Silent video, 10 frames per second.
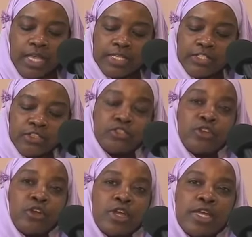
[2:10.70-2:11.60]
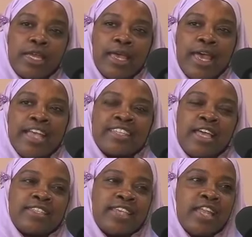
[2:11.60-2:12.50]
Sister, as
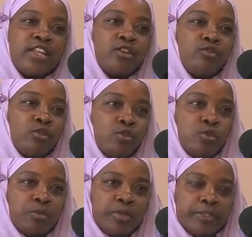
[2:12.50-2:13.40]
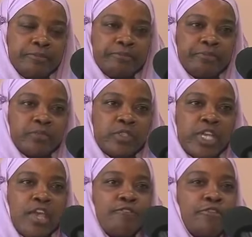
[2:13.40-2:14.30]
I sat in a room
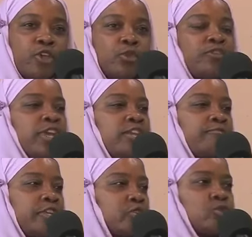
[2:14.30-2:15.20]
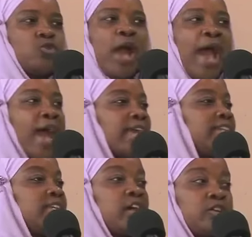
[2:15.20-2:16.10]
filled with individuals who I
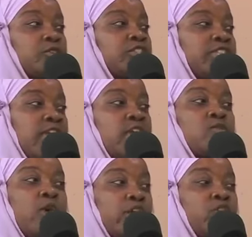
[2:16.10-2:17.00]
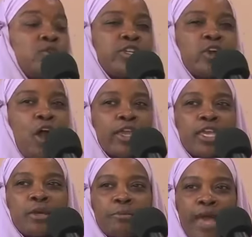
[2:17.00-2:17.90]
didn't understand what you were
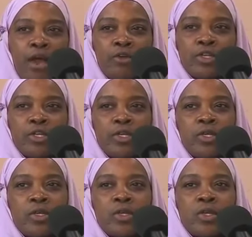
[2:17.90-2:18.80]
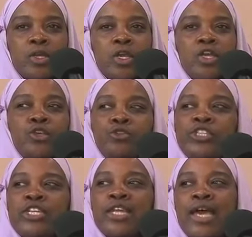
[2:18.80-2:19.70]
talking about, you
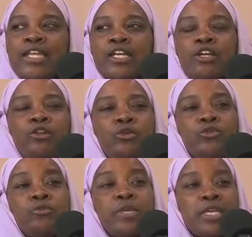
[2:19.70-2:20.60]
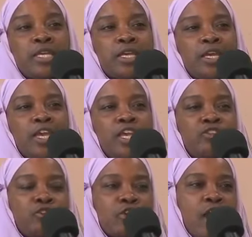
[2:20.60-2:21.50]
did not include me in
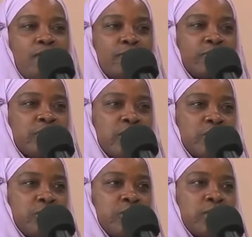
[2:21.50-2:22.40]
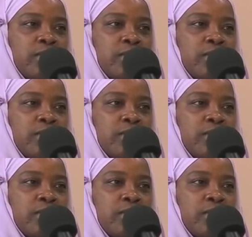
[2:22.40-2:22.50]
your conversation,